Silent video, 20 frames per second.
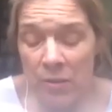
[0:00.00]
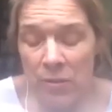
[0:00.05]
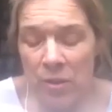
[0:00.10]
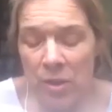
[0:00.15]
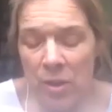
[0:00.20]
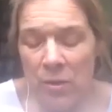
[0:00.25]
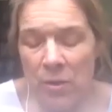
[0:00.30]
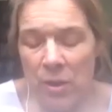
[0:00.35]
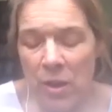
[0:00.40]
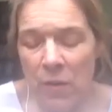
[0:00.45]

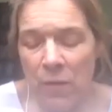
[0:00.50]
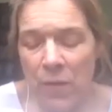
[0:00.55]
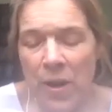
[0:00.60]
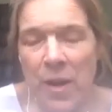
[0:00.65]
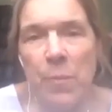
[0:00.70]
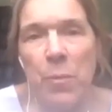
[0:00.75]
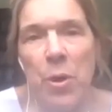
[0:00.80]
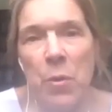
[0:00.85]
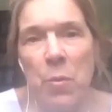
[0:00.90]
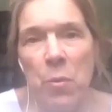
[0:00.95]
So if
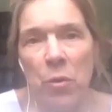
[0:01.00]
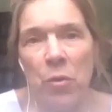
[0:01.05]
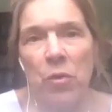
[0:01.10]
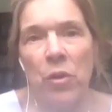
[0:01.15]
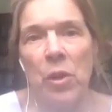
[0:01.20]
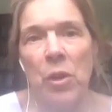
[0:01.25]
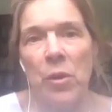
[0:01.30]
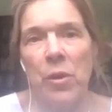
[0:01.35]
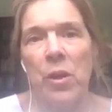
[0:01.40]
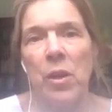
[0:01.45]
anybody wants to
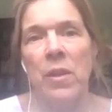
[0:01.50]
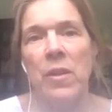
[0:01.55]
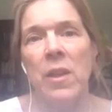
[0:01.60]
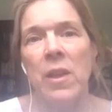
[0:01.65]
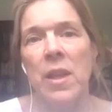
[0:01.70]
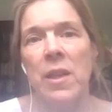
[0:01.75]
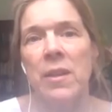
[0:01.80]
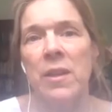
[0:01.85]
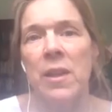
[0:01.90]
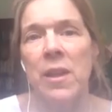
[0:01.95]
look at the
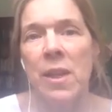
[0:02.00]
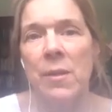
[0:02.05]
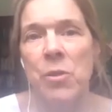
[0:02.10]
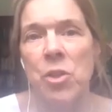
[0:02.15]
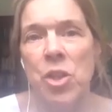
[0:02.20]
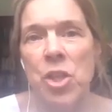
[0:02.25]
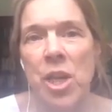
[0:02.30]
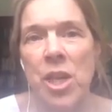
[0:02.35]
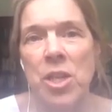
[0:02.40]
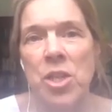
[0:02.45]
London Climate
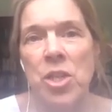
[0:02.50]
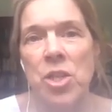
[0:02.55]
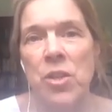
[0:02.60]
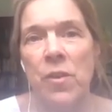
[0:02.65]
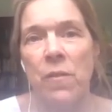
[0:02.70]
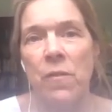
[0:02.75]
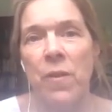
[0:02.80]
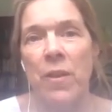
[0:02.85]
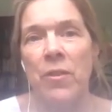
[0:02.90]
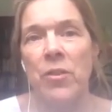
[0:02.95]
Change
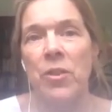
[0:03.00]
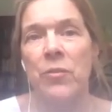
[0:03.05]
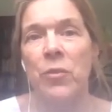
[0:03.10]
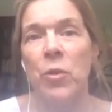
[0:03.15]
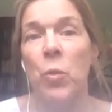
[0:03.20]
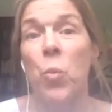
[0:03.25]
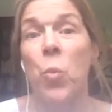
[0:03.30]
Festival